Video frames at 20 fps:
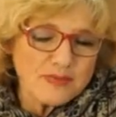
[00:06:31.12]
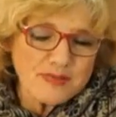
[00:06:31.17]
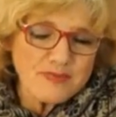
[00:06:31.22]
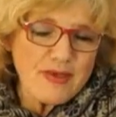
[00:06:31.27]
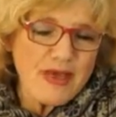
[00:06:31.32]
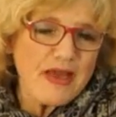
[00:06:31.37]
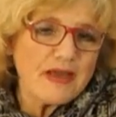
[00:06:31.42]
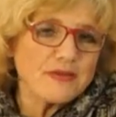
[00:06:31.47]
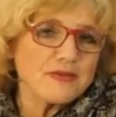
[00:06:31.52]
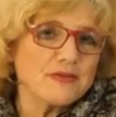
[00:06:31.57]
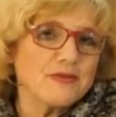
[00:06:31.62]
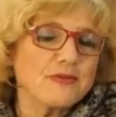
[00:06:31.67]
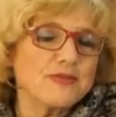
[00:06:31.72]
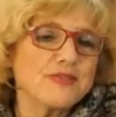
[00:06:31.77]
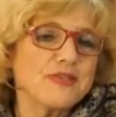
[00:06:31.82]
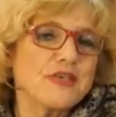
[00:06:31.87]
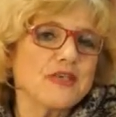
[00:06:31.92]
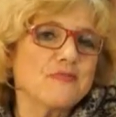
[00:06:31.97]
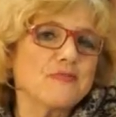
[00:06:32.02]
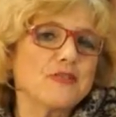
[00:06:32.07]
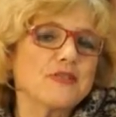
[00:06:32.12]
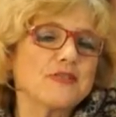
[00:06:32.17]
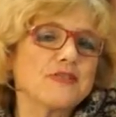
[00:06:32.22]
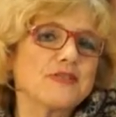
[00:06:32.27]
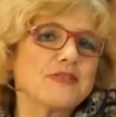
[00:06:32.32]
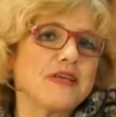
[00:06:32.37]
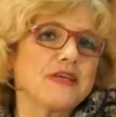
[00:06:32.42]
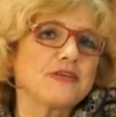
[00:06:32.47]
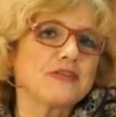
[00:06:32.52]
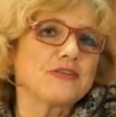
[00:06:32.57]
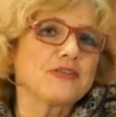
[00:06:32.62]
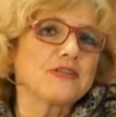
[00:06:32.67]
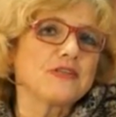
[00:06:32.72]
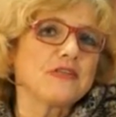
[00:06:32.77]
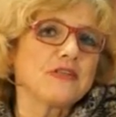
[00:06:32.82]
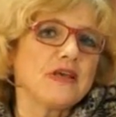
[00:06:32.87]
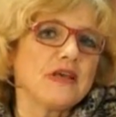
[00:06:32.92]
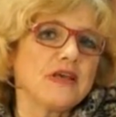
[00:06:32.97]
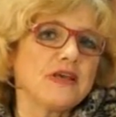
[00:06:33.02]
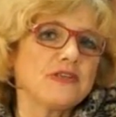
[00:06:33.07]
back to the same
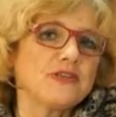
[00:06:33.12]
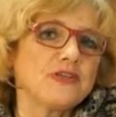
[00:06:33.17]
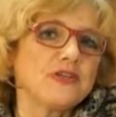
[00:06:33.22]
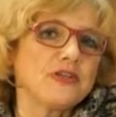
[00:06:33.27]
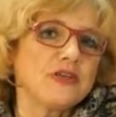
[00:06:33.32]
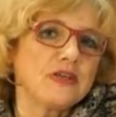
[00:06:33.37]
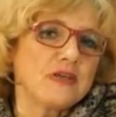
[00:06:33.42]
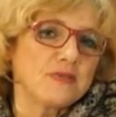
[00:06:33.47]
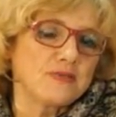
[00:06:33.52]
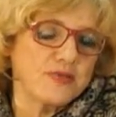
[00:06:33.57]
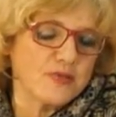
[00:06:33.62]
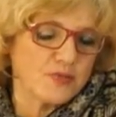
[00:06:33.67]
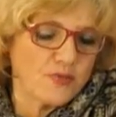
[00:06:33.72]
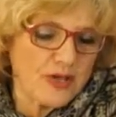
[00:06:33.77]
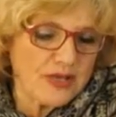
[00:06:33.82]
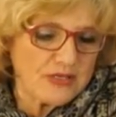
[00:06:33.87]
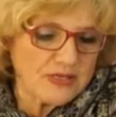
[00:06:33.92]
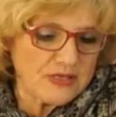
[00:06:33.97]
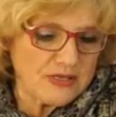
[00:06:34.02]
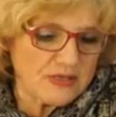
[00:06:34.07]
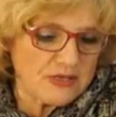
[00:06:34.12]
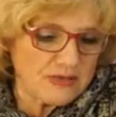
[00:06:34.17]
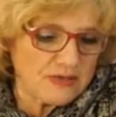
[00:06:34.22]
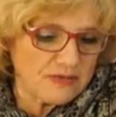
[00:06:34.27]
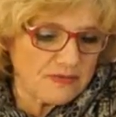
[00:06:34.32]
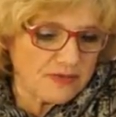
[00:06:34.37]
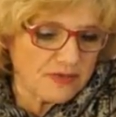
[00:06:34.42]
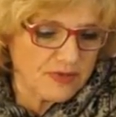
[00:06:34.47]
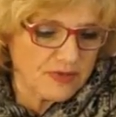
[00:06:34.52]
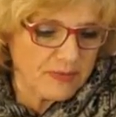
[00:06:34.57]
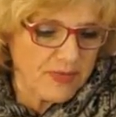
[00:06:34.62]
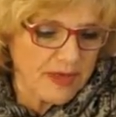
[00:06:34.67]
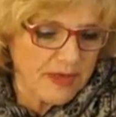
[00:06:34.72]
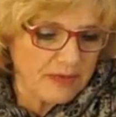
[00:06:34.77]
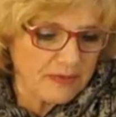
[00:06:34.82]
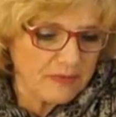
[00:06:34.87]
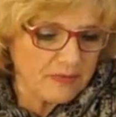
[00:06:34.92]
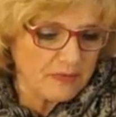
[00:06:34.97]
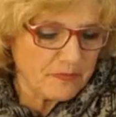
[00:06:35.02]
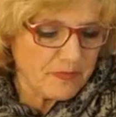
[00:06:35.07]
intersection and she keeps waiting for the
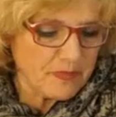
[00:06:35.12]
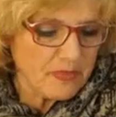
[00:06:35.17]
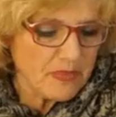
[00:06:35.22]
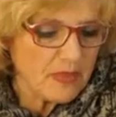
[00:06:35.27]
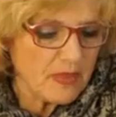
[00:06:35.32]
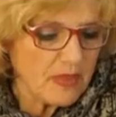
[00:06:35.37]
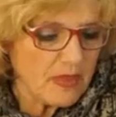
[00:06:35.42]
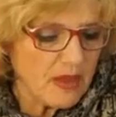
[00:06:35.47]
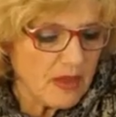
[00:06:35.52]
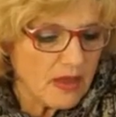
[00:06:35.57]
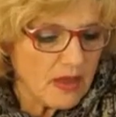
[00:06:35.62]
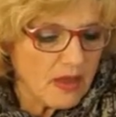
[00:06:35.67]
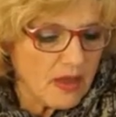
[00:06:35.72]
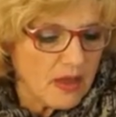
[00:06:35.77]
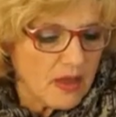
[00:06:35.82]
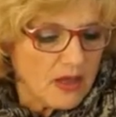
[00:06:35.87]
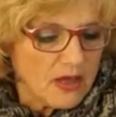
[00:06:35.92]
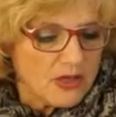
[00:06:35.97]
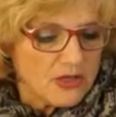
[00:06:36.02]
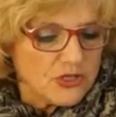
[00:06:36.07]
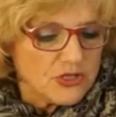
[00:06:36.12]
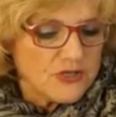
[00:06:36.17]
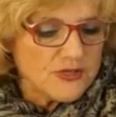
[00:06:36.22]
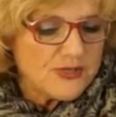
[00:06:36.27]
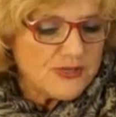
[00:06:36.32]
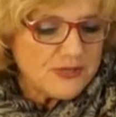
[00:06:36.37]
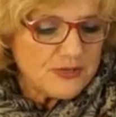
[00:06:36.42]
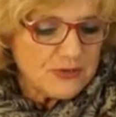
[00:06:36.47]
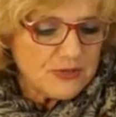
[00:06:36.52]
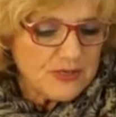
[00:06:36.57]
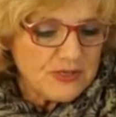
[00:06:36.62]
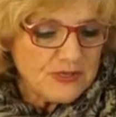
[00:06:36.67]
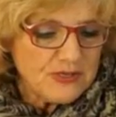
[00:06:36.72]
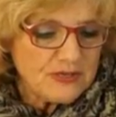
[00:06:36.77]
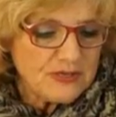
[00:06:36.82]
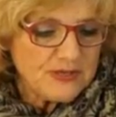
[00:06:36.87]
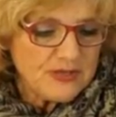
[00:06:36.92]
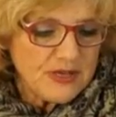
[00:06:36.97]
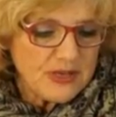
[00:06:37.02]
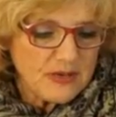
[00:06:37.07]
man. She stood in
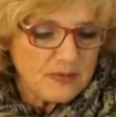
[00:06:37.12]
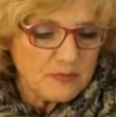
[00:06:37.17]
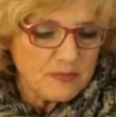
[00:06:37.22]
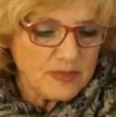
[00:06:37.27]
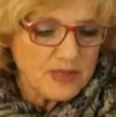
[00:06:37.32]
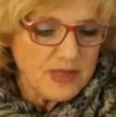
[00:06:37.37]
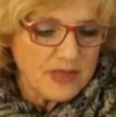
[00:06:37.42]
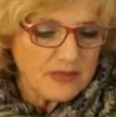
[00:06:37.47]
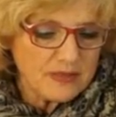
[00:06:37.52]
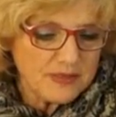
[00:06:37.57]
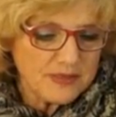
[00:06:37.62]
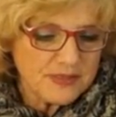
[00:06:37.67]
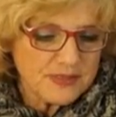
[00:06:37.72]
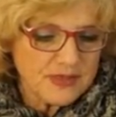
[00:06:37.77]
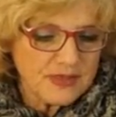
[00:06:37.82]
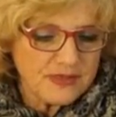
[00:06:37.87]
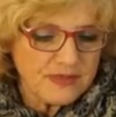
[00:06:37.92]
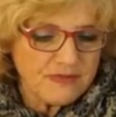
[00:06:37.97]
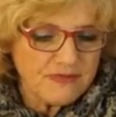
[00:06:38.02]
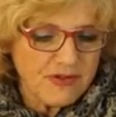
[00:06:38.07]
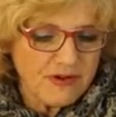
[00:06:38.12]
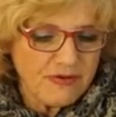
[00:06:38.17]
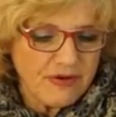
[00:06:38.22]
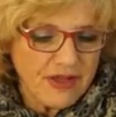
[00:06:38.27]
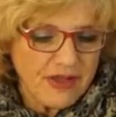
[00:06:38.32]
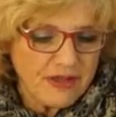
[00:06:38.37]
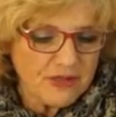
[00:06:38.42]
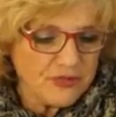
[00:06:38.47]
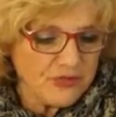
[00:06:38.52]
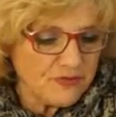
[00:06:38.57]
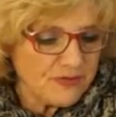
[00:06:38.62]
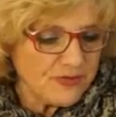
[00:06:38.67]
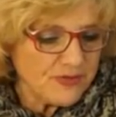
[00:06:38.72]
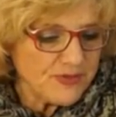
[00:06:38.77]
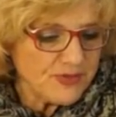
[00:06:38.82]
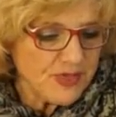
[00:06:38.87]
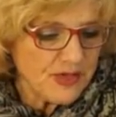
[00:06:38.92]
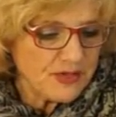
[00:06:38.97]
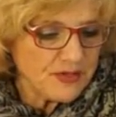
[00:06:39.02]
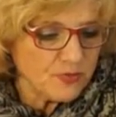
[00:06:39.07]
the same place at the very edge of the
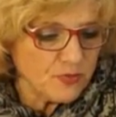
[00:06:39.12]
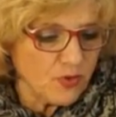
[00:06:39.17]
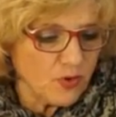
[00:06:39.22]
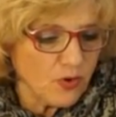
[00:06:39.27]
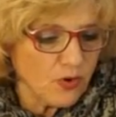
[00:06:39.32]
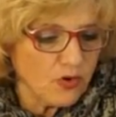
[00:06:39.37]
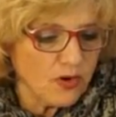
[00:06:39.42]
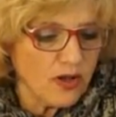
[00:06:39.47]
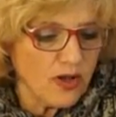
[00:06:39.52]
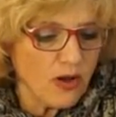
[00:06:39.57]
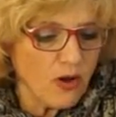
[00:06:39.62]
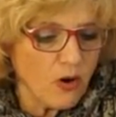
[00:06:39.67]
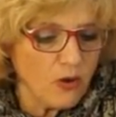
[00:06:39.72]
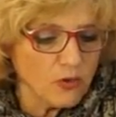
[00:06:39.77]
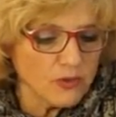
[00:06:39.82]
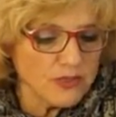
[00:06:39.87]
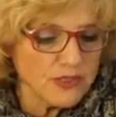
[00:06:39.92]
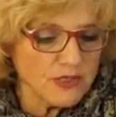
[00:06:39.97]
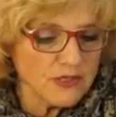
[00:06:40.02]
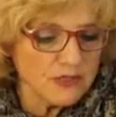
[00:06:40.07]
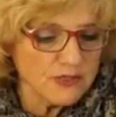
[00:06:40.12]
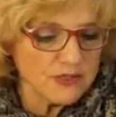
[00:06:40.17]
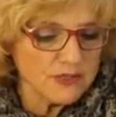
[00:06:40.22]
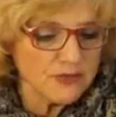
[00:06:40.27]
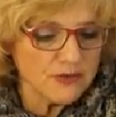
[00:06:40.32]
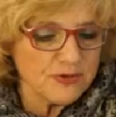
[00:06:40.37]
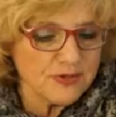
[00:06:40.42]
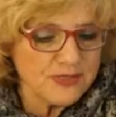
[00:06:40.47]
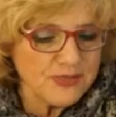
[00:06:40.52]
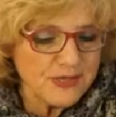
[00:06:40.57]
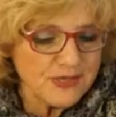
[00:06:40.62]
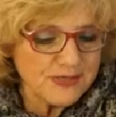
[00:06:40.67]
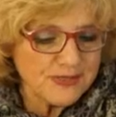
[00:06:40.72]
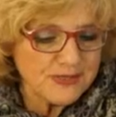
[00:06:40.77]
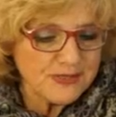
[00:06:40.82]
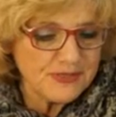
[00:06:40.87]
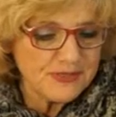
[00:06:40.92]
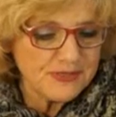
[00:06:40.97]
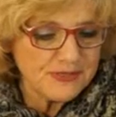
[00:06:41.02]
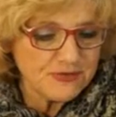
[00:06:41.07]
sidewalk, holding into a
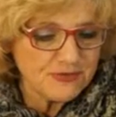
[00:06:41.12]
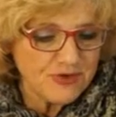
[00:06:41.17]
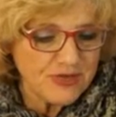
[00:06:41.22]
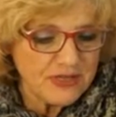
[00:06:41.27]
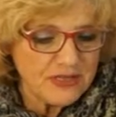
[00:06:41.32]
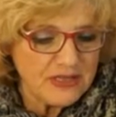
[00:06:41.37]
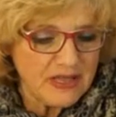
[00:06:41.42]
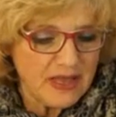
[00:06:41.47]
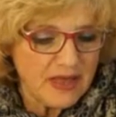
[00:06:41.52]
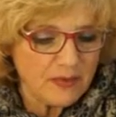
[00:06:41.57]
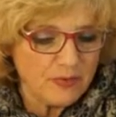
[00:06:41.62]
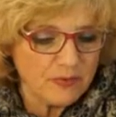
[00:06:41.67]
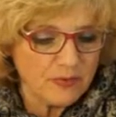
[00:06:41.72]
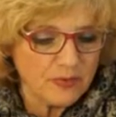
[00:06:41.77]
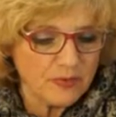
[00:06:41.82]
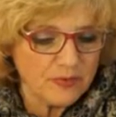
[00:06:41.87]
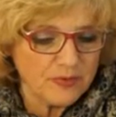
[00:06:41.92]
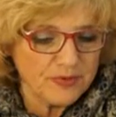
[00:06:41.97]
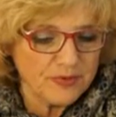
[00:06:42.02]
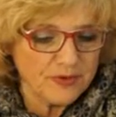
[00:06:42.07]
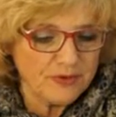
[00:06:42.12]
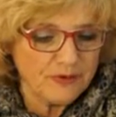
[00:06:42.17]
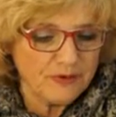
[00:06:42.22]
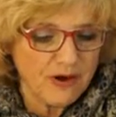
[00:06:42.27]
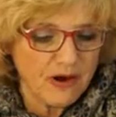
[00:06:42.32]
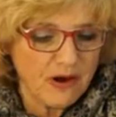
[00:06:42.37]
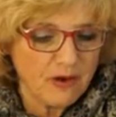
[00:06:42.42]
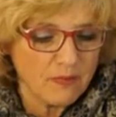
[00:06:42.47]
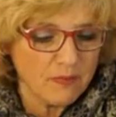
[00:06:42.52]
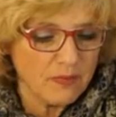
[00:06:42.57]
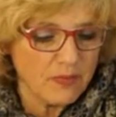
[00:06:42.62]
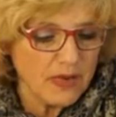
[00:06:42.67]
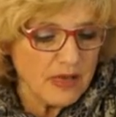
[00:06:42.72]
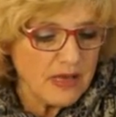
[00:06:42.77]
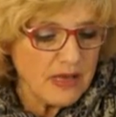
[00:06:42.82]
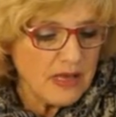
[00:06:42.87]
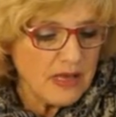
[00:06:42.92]
dusty street lamp with her arm,